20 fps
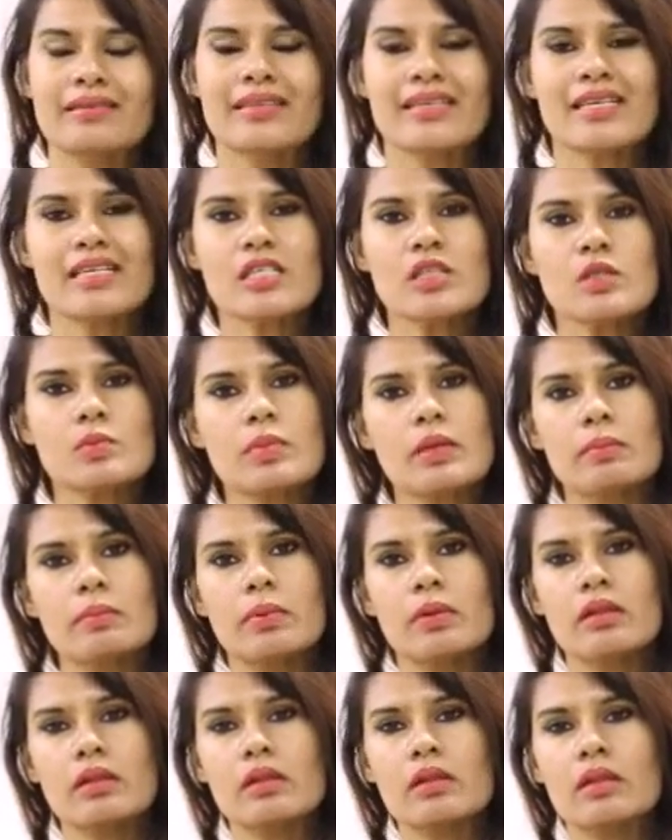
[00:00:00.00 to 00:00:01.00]
These
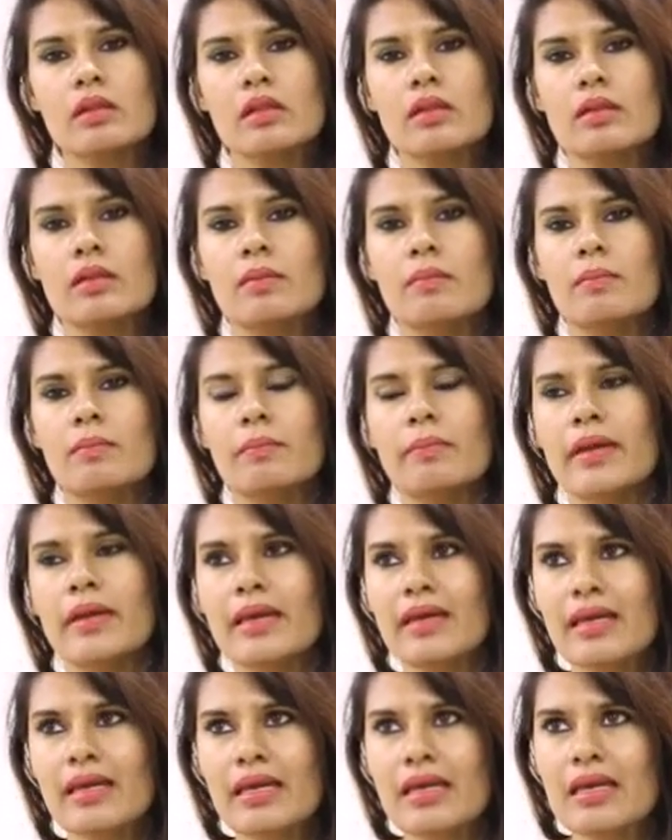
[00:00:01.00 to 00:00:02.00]
people
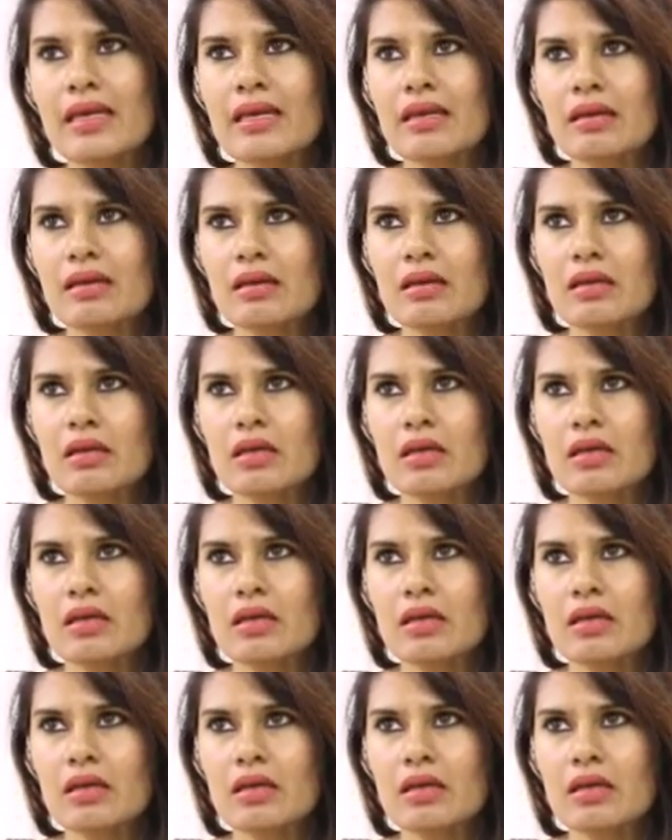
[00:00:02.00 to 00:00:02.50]
may